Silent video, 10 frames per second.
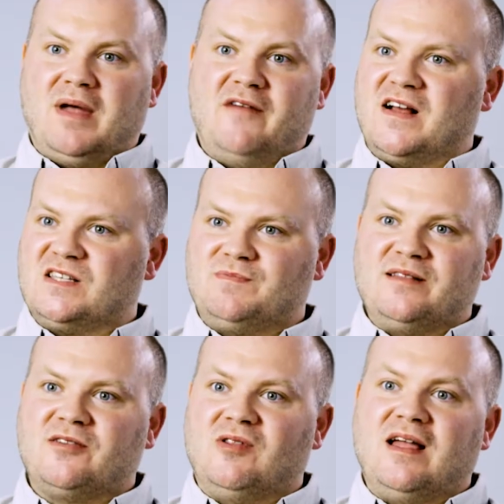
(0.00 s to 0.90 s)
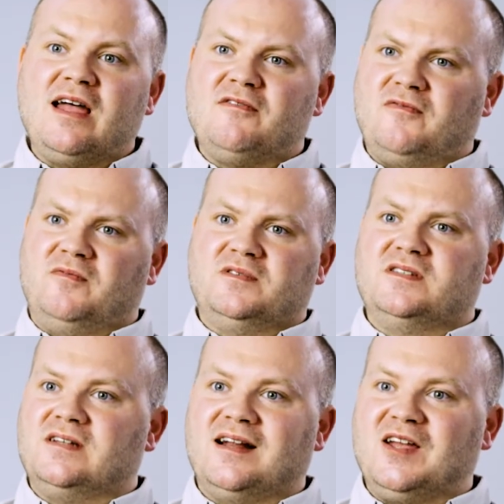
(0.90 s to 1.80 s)
may have not spent their life
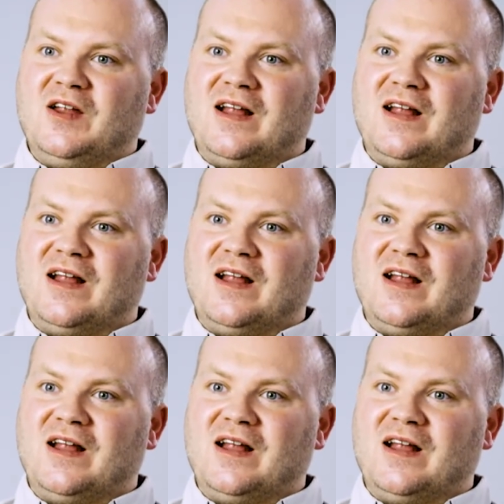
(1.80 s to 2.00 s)
studying